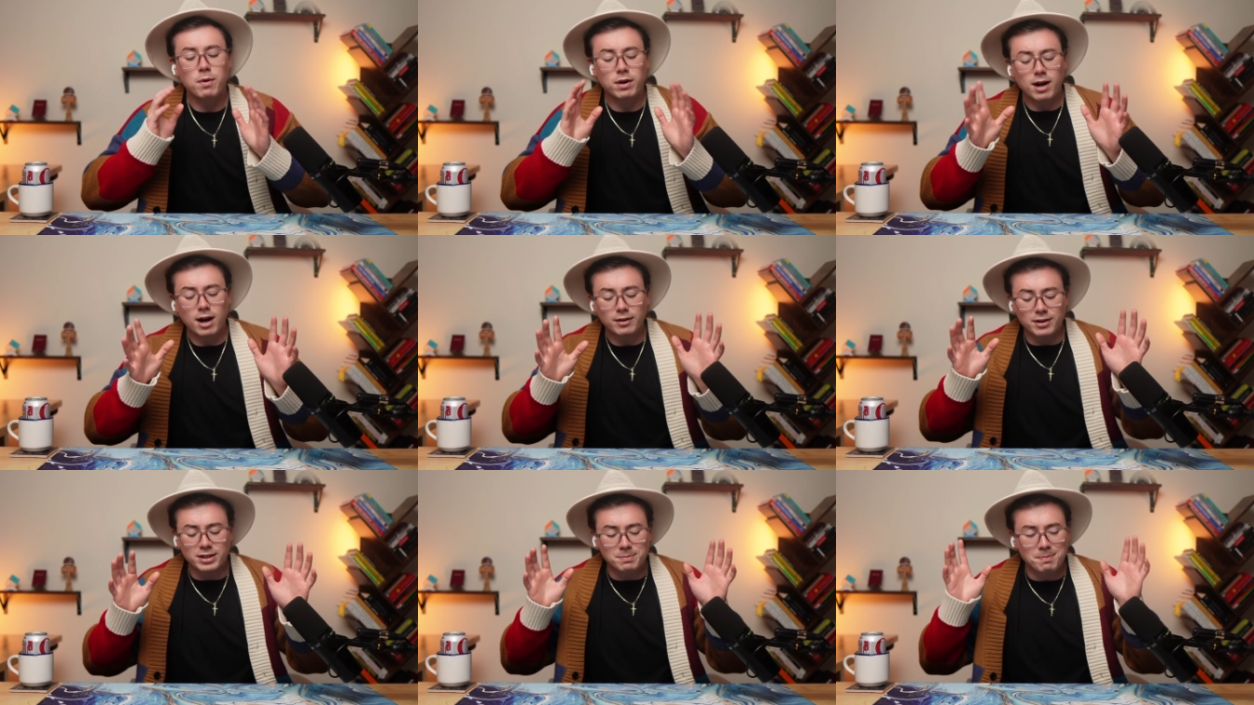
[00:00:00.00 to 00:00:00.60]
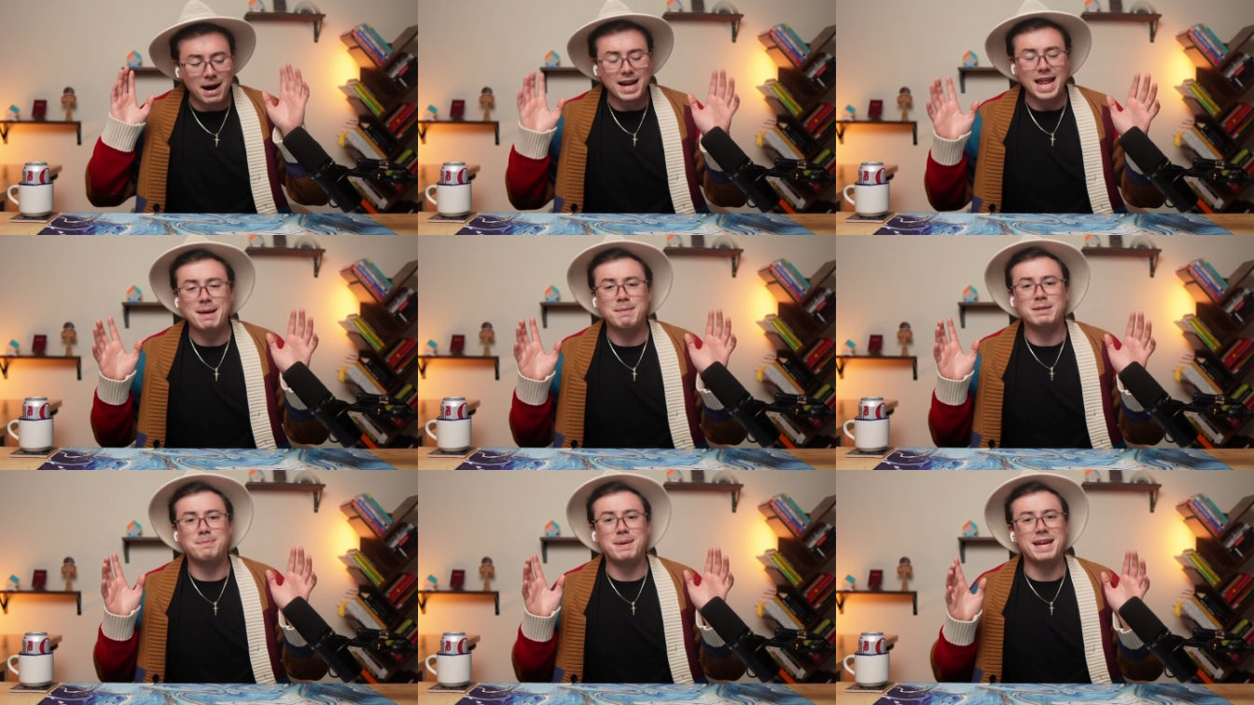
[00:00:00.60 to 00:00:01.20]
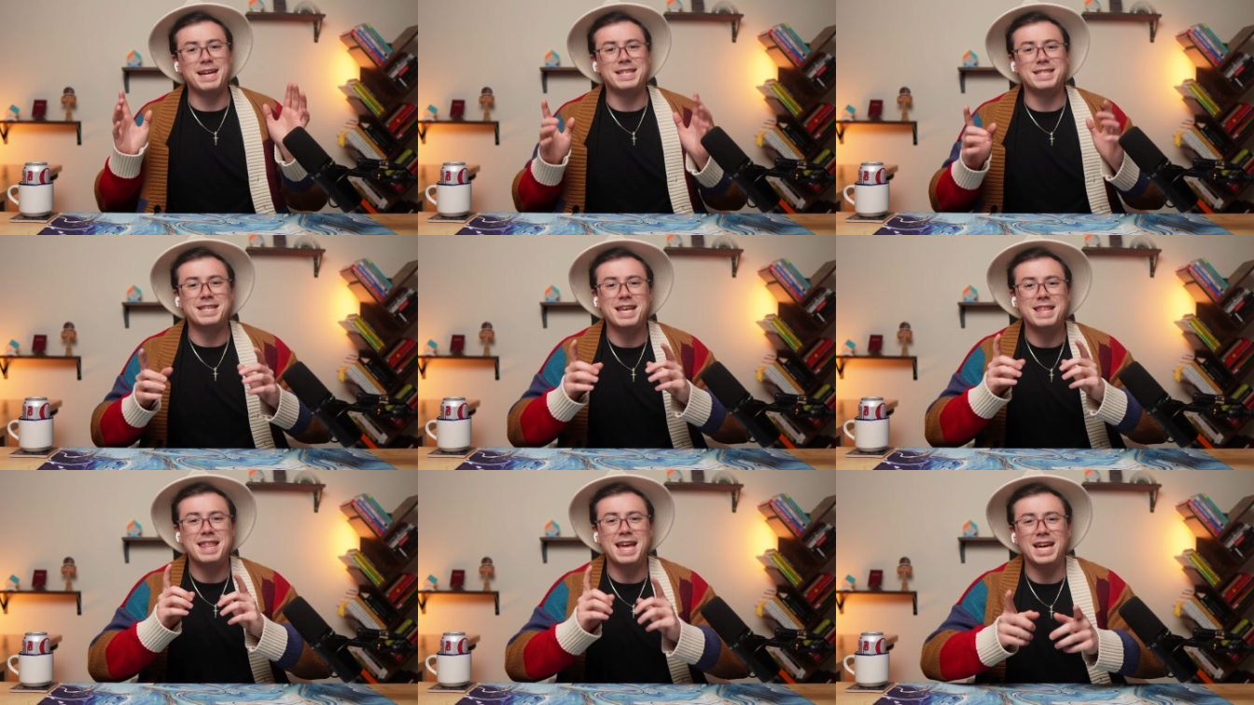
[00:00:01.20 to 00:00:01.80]
Regardless, my name is Beans.
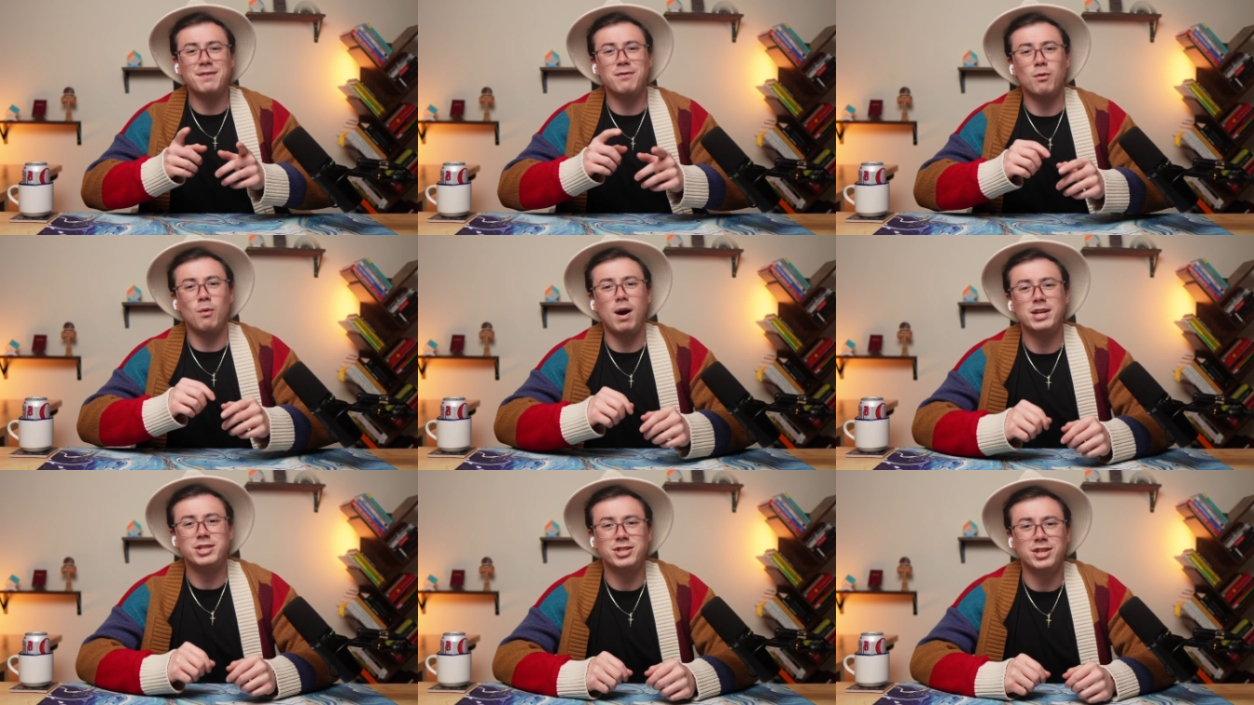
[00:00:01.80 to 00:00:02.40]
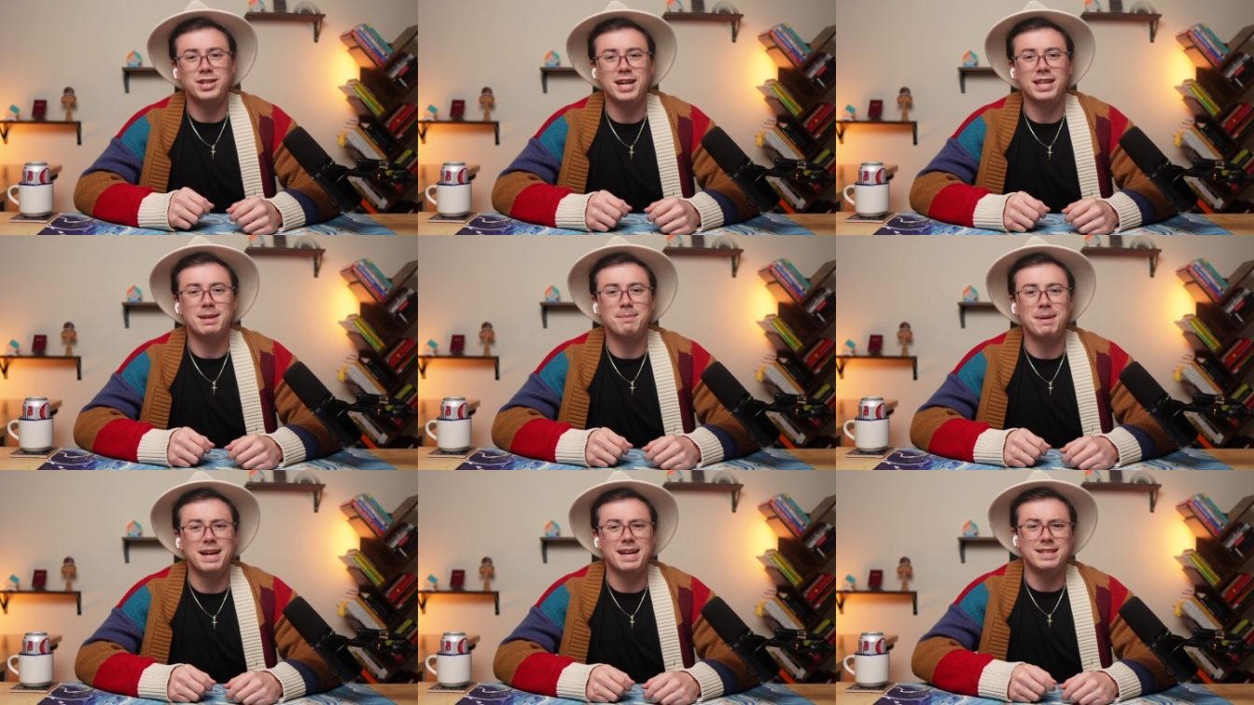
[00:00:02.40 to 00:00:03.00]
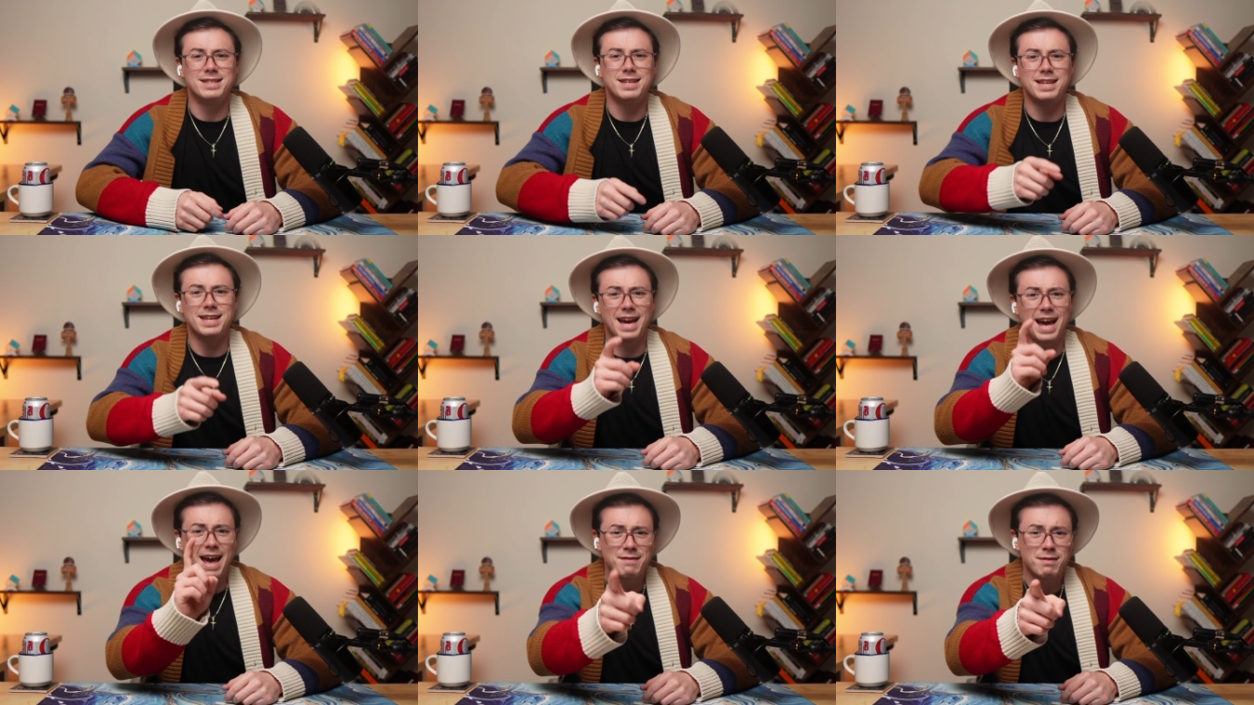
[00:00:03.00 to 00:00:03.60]
Thank you for watching the Daily Beans.
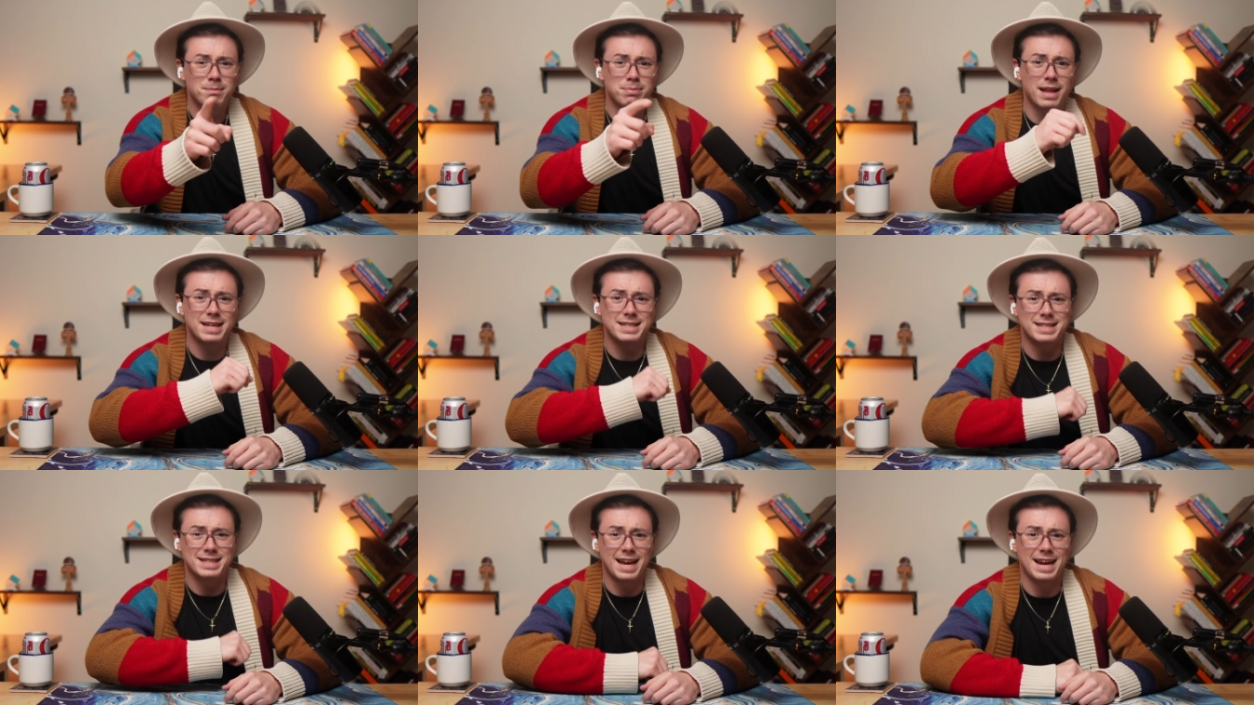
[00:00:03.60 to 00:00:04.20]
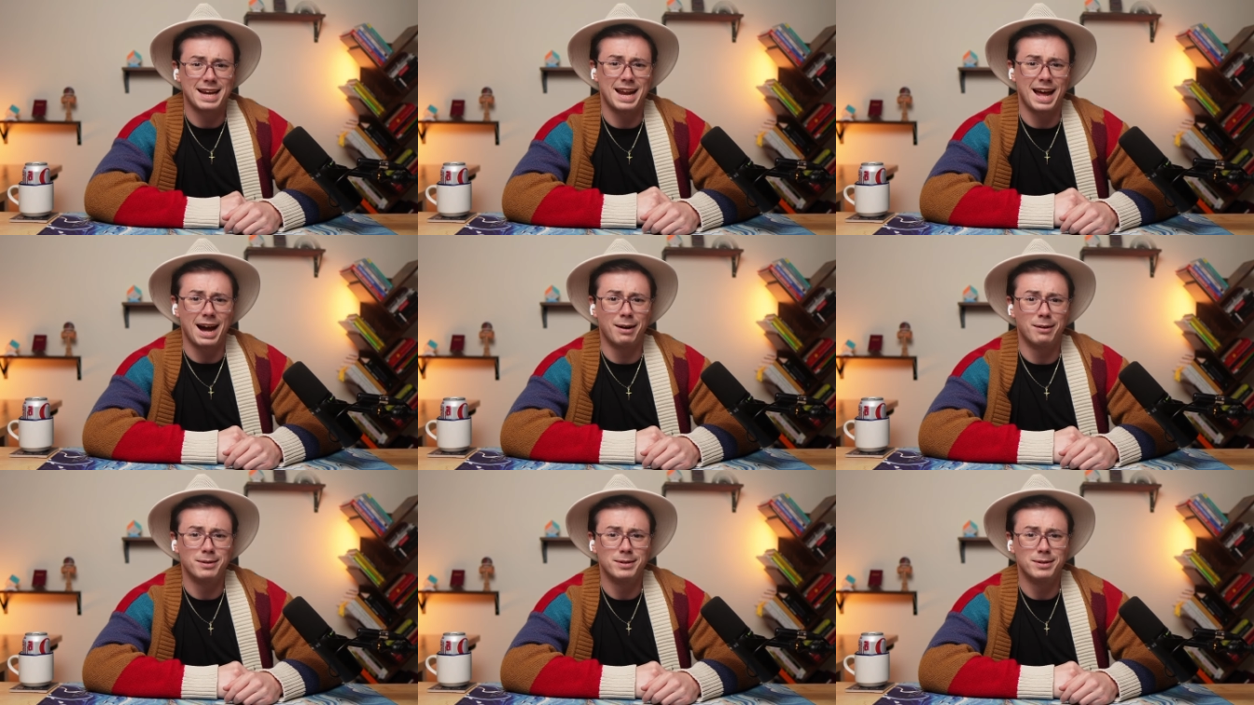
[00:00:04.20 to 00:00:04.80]
You have a blessed day now.